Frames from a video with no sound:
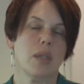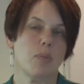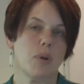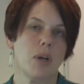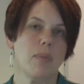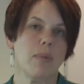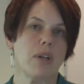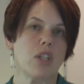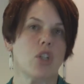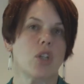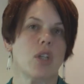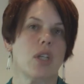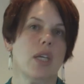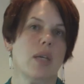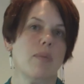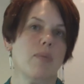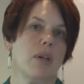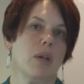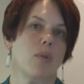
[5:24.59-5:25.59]
pretty much in
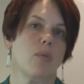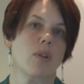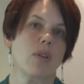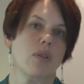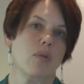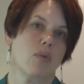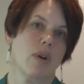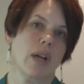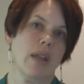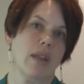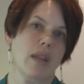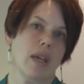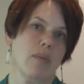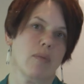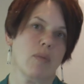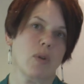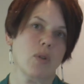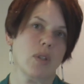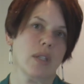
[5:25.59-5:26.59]
keeping with the way
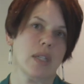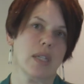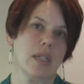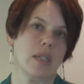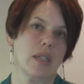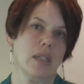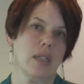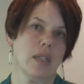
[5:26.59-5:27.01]
that most